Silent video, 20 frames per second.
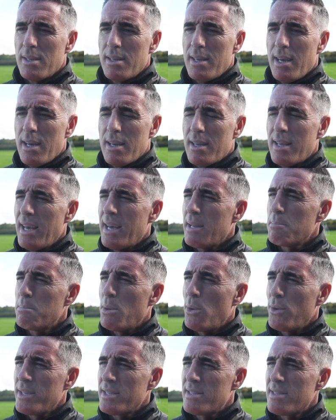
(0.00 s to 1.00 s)
Getting
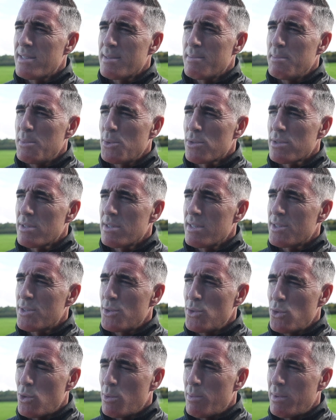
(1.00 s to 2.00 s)
points is a must.
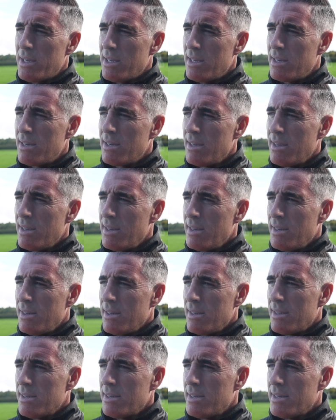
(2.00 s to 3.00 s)
It's normally
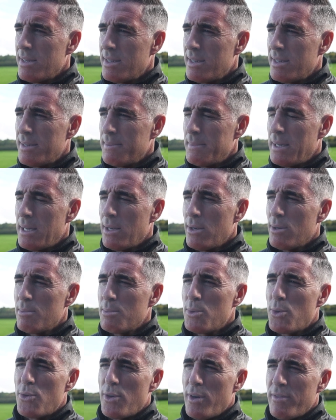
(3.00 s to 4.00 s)
a lot
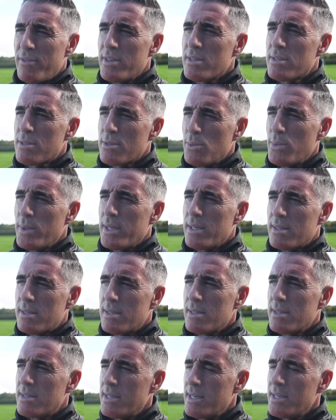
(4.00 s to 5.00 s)
more obvious to win.
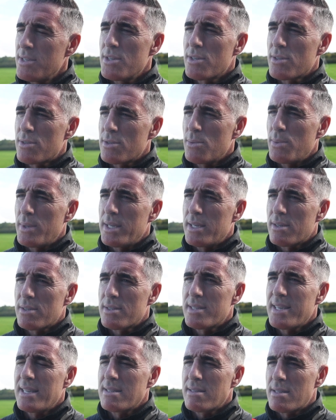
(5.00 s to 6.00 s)
It's easier to win, or
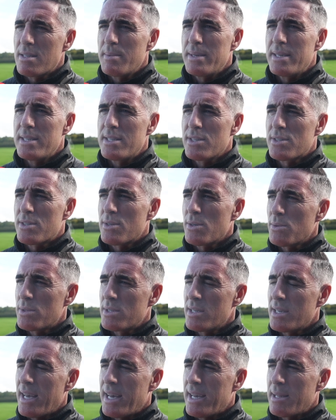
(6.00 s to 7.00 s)
tends to be easier
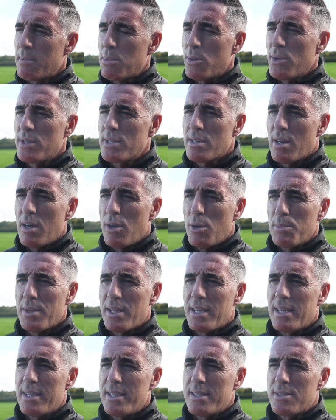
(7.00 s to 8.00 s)
to gain points at home
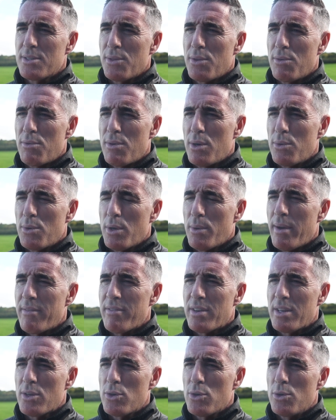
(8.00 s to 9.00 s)
than it is on the road.
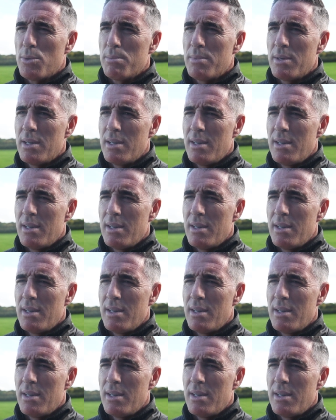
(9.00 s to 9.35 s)
However they come,